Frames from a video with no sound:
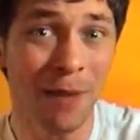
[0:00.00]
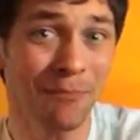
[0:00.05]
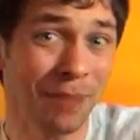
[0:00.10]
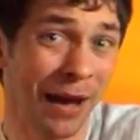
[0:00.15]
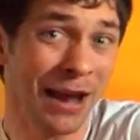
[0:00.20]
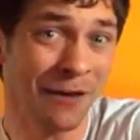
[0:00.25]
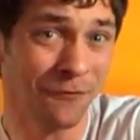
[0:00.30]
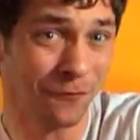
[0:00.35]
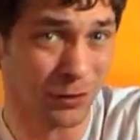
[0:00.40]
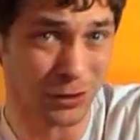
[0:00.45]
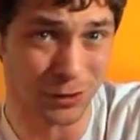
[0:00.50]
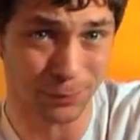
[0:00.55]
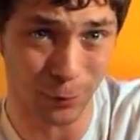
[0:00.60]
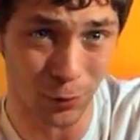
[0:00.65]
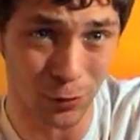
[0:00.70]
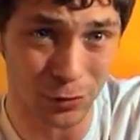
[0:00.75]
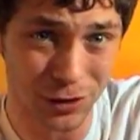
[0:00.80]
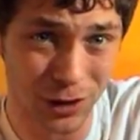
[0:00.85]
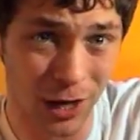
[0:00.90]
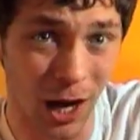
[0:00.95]
paying for a
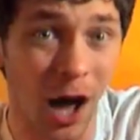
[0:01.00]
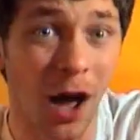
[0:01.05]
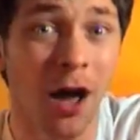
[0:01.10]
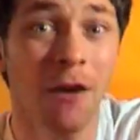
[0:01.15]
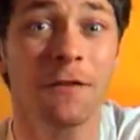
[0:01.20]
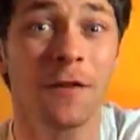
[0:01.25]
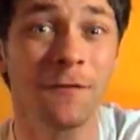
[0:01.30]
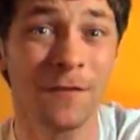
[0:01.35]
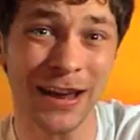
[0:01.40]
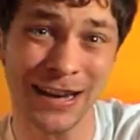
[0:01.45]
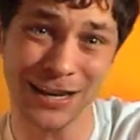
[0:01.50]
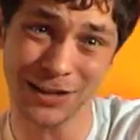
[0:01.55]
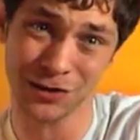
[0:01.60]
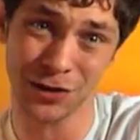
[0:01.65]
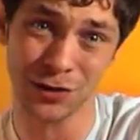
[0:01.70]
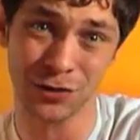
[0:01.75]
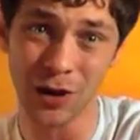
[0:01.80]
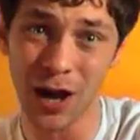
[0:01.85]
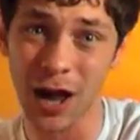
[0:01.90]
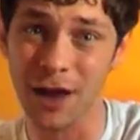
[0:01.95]
sports car for Venus
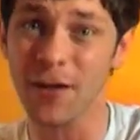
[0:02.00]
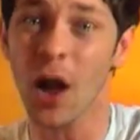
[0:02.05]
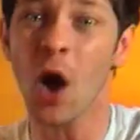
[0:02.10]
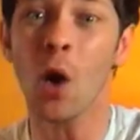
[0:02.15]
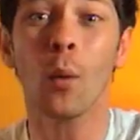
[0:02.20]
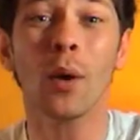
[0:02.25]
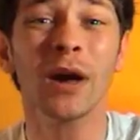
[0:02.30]
to drive